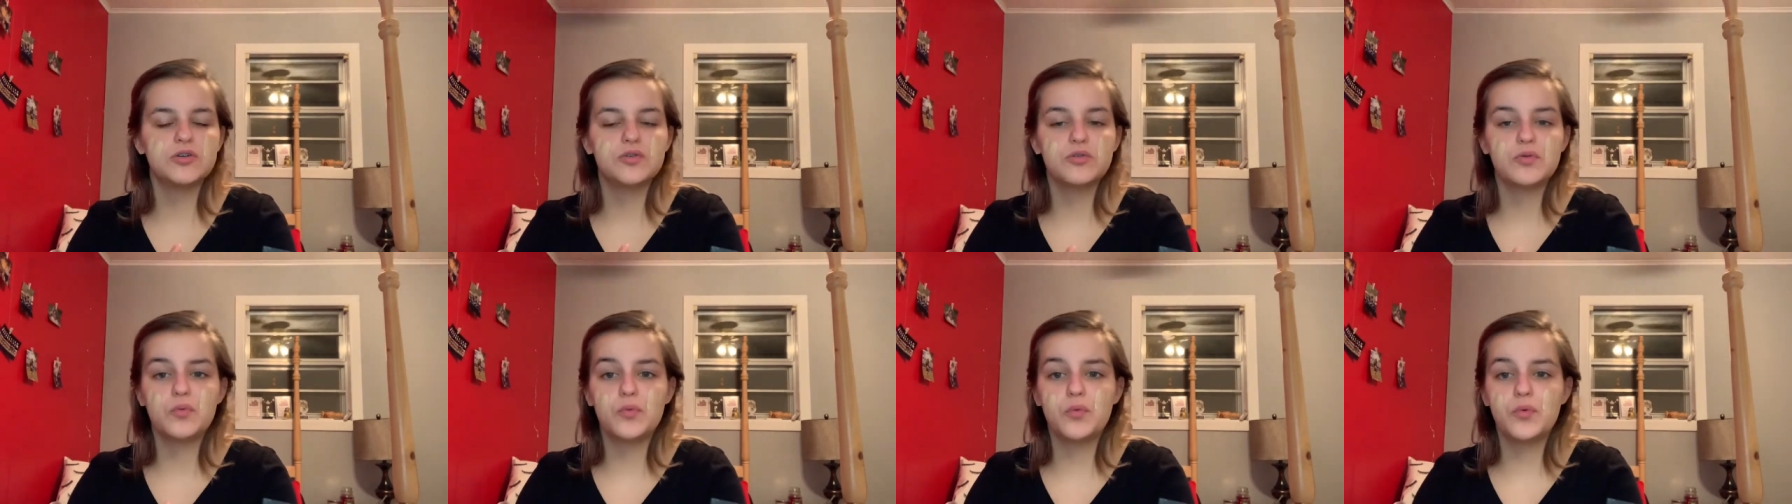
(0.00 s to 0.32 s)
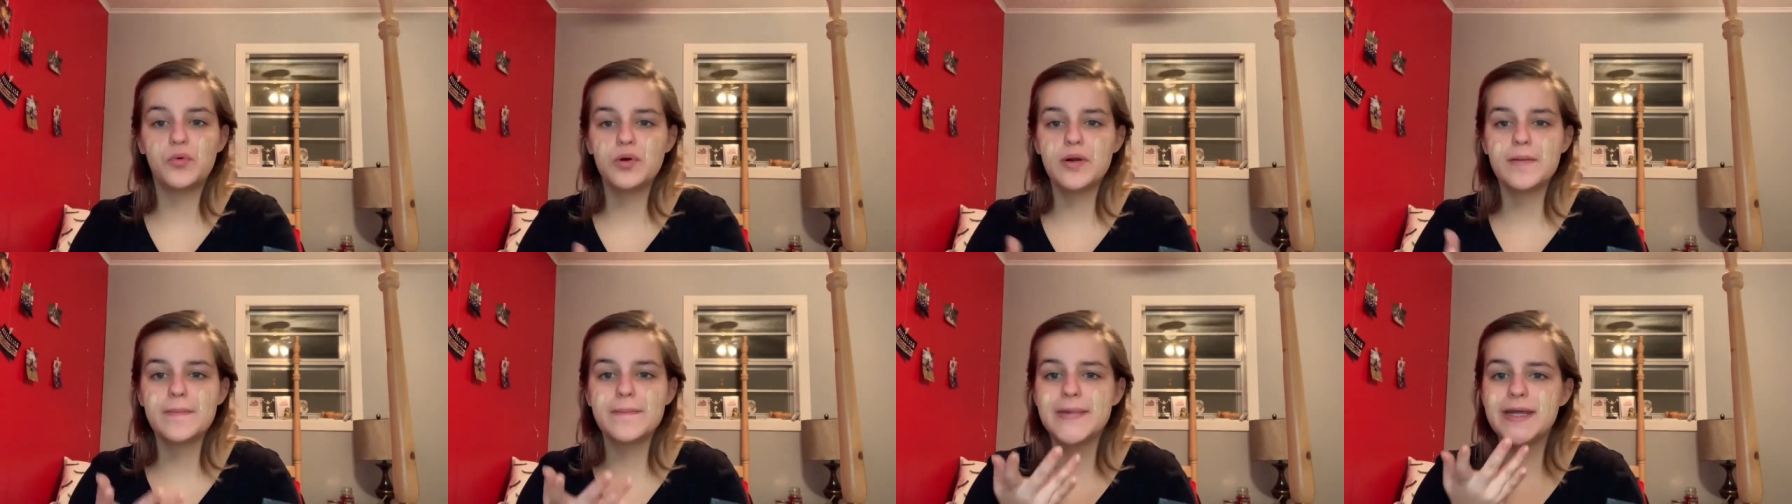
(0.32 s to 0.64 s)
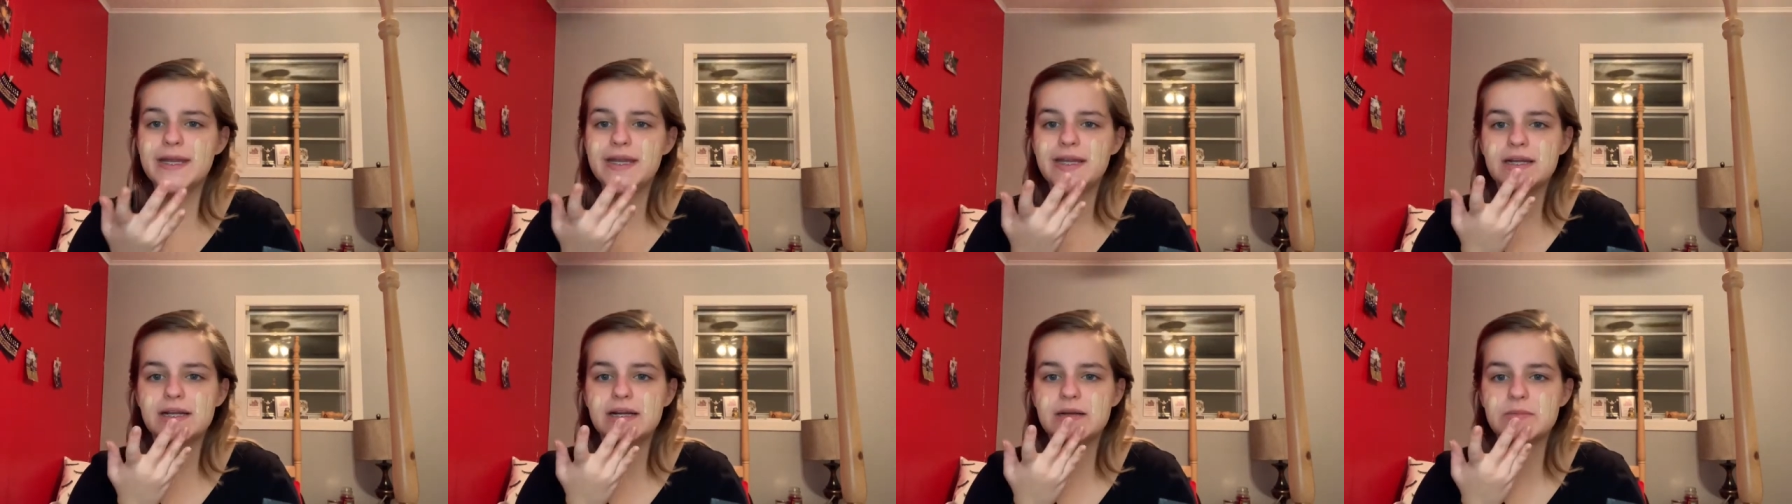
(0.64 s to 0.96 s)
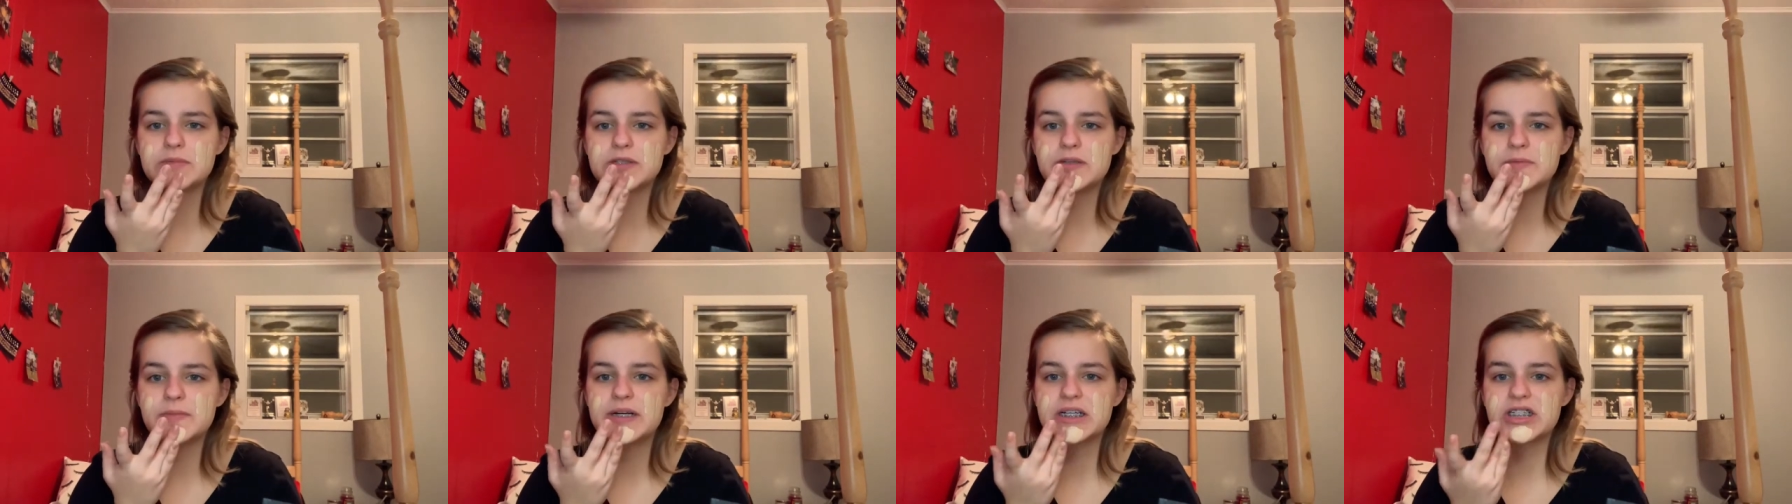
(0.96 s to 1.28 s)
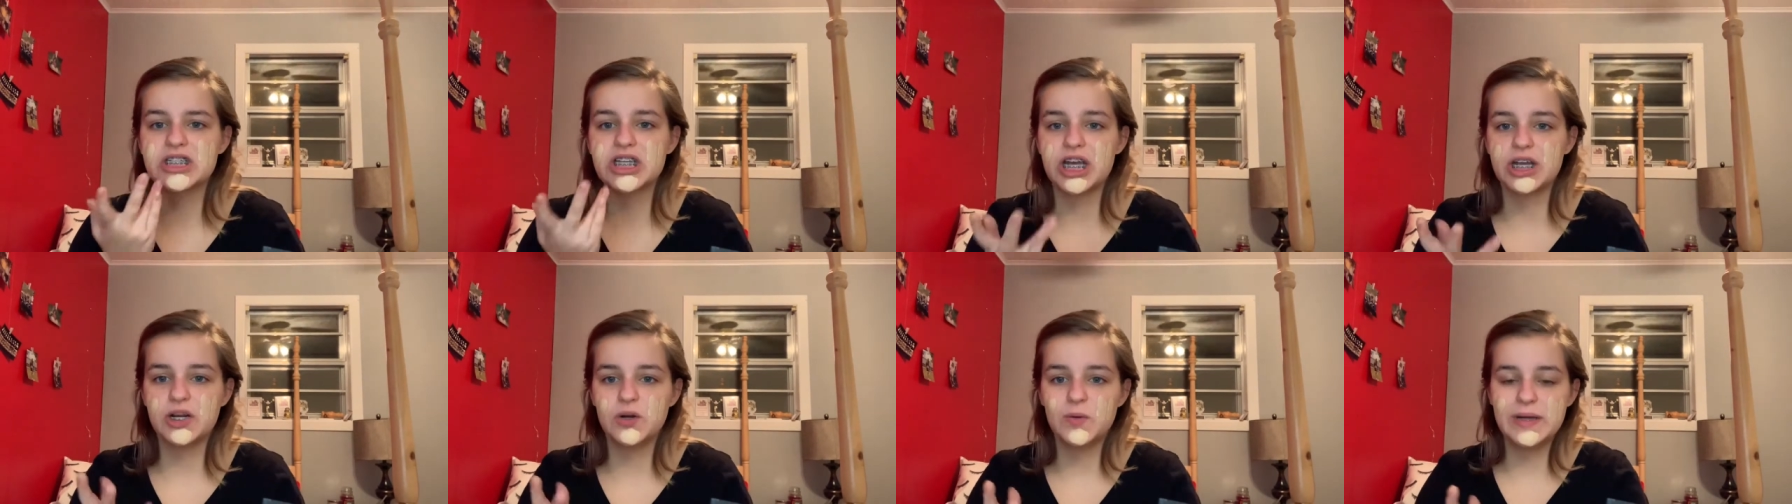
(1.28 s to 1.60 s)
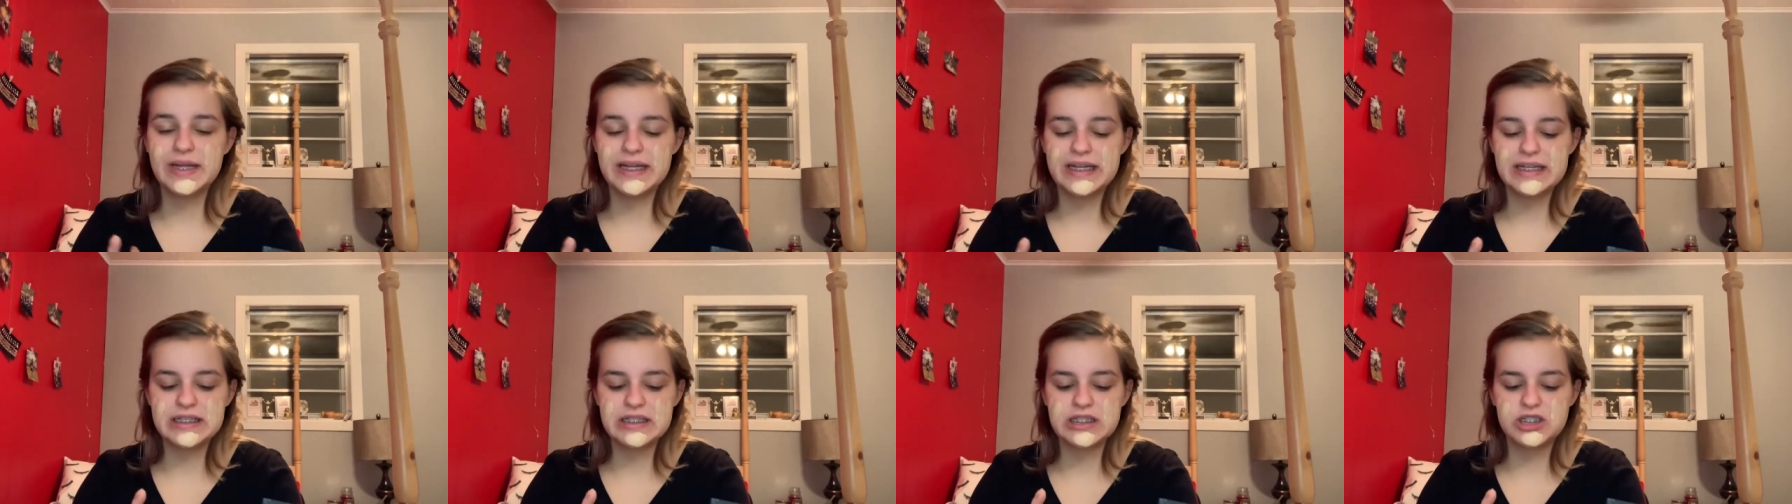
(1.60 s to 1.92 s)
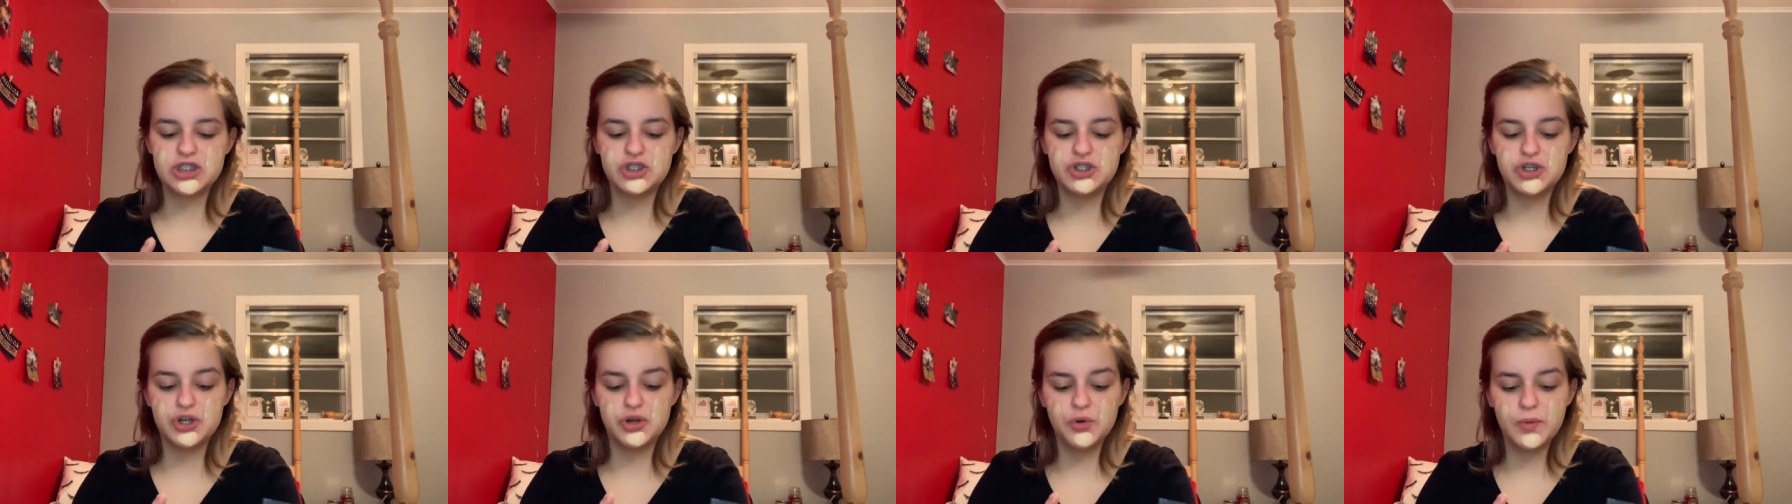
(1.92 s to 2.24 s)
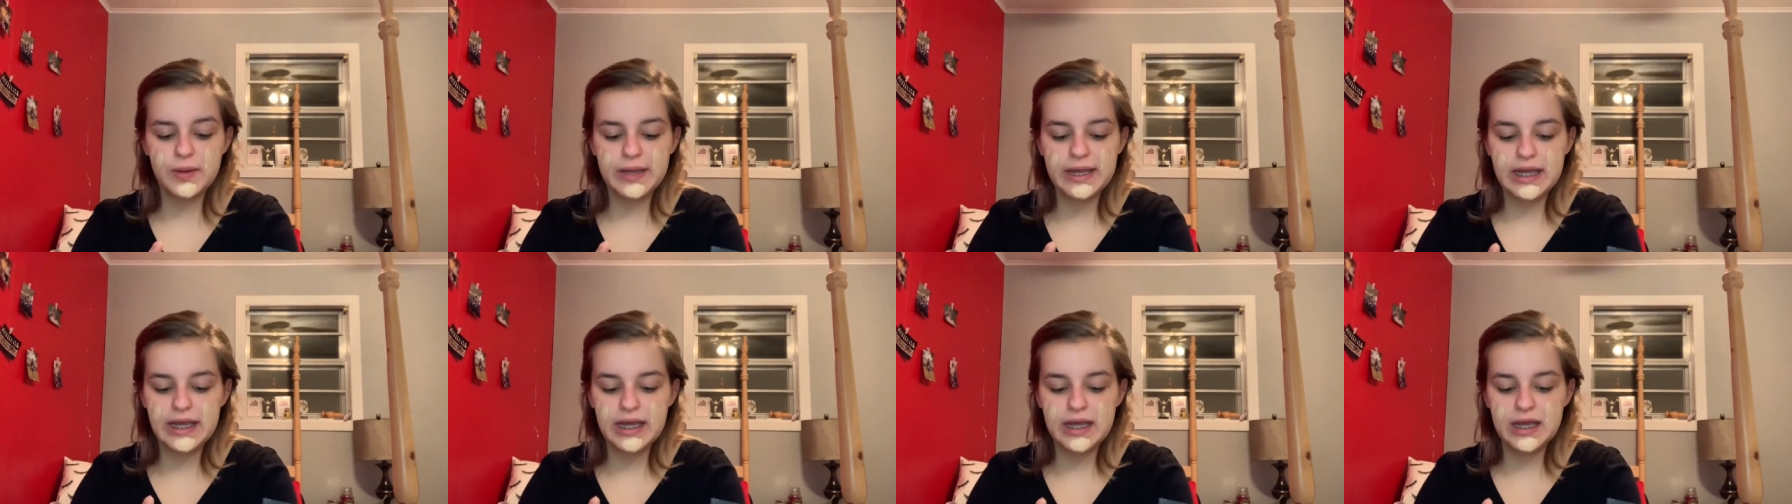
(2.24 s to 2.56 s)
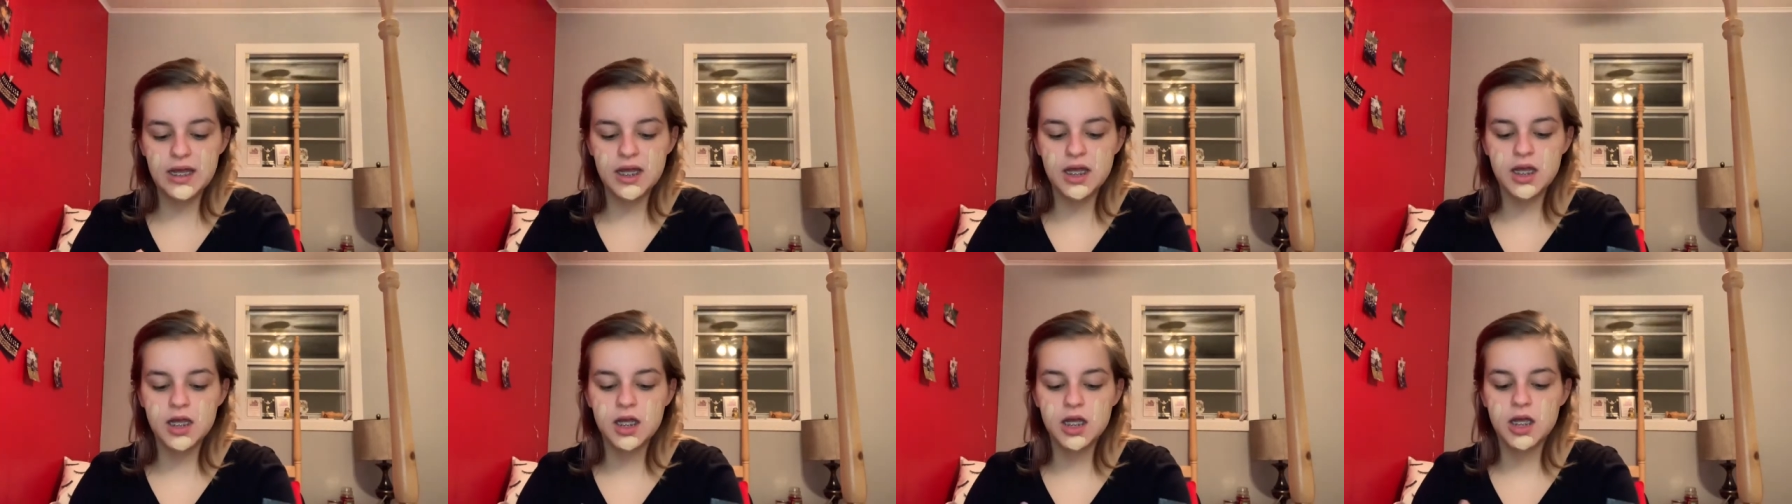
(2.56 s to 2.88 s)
wore many times on my channel, is Dewy